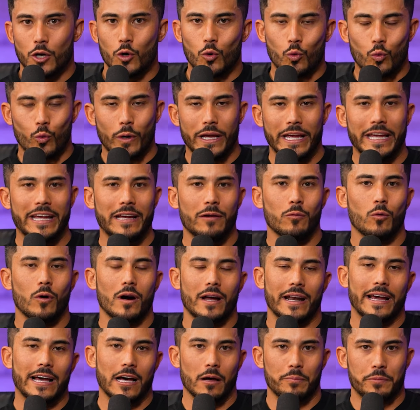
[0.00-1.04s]
we
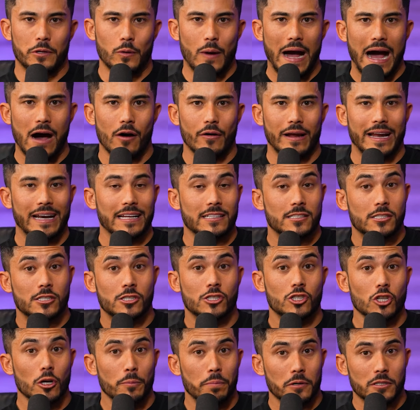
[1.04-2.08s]
want to help you out. And it's
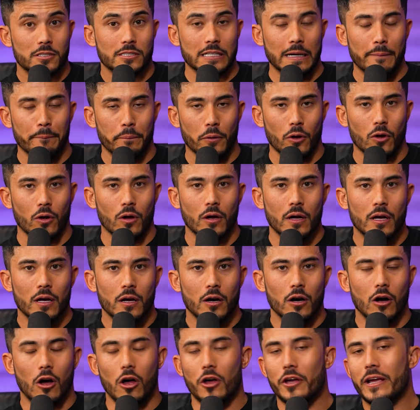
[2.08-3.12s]
super simple.
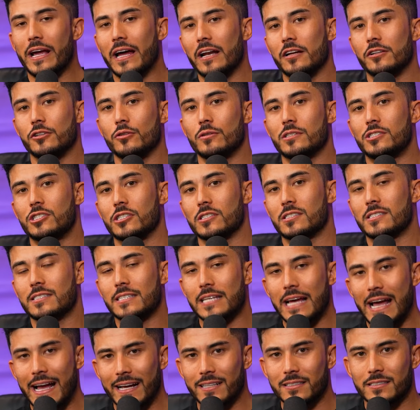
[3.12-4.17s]
All you got to do is just
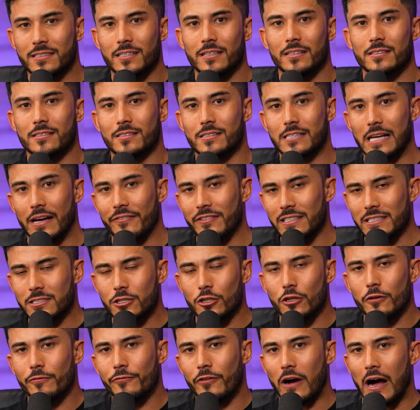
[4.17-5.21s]
text
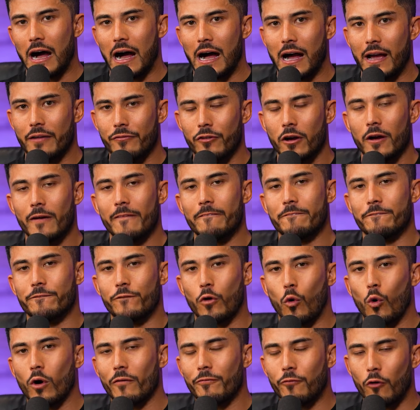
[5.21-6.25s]
725
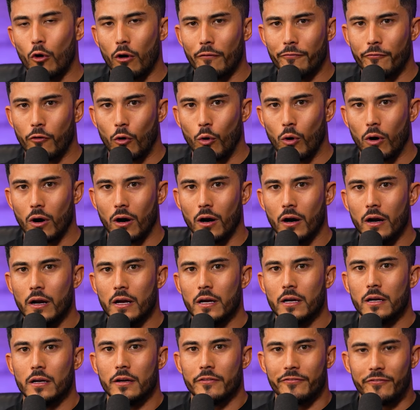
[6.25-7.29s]
444
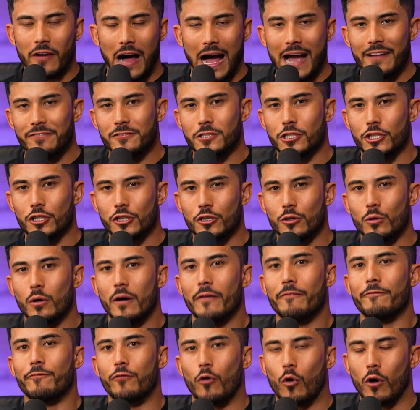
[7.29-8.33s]

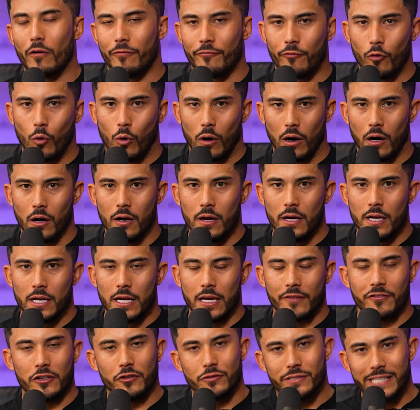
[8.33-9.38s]
5244.
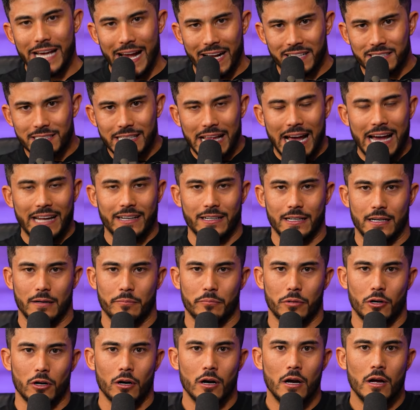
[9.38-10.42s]
If you text that
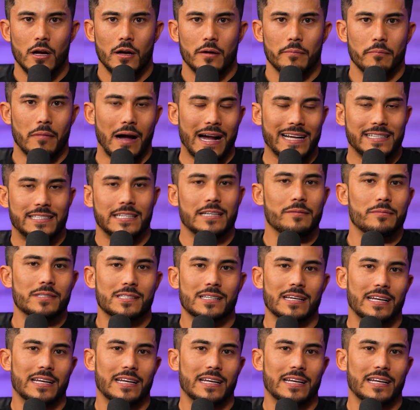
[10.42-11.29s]
number, my team is